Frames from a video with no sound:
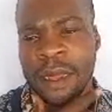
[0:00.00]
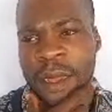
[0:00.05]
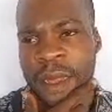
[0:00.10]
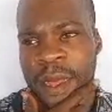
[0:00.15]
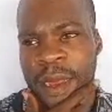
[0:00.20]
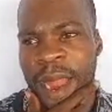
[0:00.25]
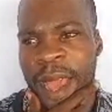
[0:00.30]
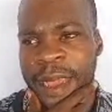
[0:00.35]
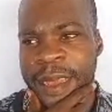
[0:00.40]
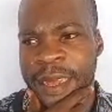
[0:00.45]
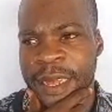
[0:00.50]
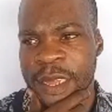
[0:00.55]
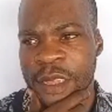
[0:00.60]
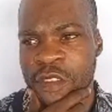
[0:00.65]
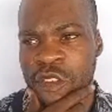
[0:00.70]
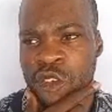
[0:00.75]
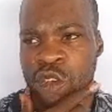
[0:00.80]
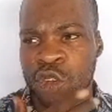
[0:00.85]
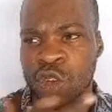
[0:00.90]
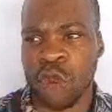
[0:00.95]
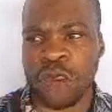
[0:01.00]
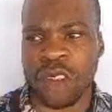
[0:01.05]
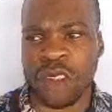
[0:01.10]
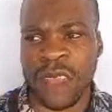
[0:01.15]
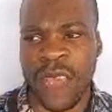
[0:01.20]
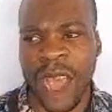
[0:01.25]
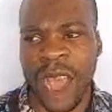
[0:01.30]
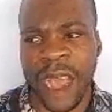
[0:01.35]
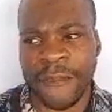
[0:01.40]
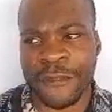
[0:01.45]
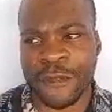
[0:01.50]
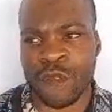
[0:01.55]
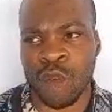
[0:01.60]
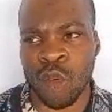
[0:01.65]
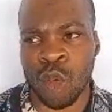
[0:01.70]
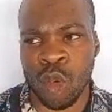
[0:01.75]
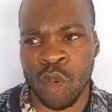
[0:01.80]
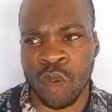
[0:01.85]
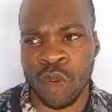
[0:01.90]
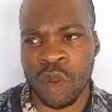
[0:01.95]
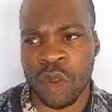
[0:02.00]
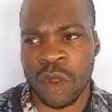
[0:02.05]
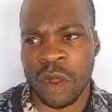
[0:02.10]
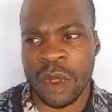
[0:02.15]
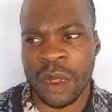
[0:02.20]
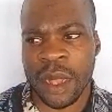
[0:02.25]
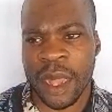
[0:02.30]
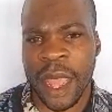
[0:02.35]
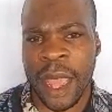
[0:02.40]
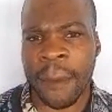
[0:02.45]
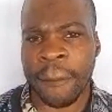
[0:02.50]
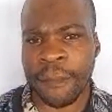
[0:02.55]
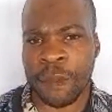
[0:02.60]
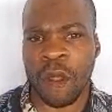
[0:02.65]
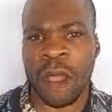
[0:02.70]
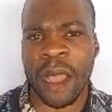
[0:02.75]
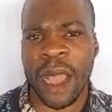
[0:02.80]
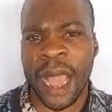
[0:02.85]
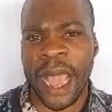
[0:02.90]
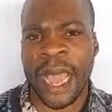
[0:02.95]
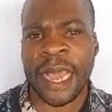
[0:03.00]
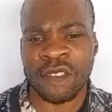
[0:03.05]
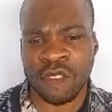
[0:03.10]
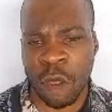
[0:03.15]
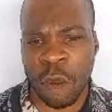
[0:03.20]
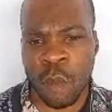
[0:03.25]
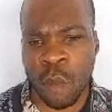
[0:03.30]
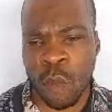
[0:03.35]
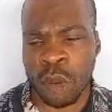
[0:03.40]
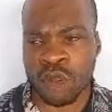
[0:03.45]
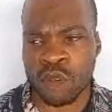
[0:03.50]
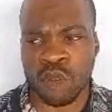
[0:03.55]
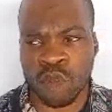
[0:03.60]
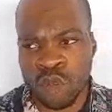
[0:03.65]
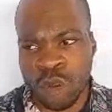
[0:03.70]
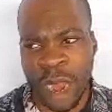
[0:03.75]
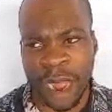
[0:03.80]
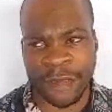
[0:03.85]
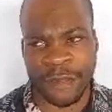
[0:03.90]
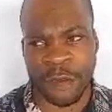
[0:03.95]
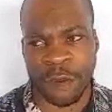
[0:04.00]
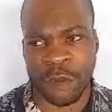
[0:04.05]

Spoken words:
Like you don't have to employ someone to do that for